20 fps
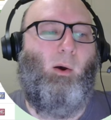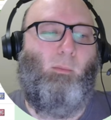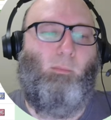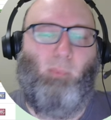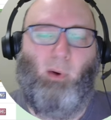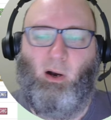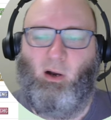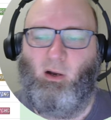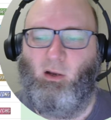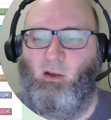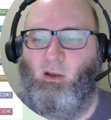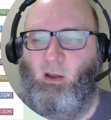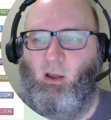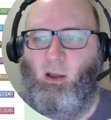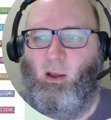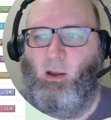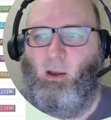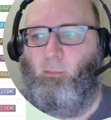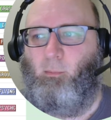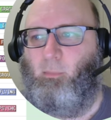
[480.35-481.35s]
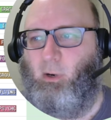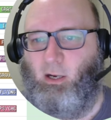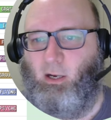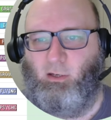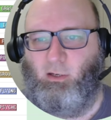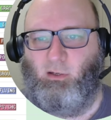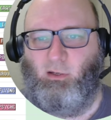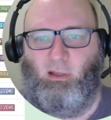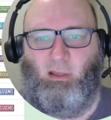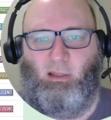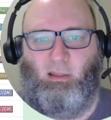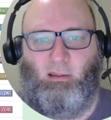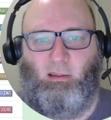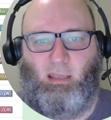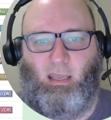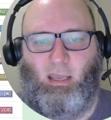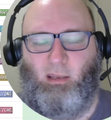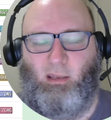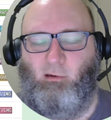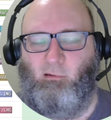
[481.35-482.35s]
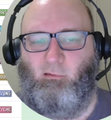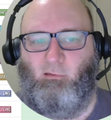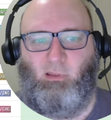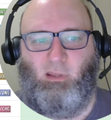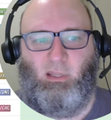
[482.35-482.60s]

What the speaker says: Bug, but again,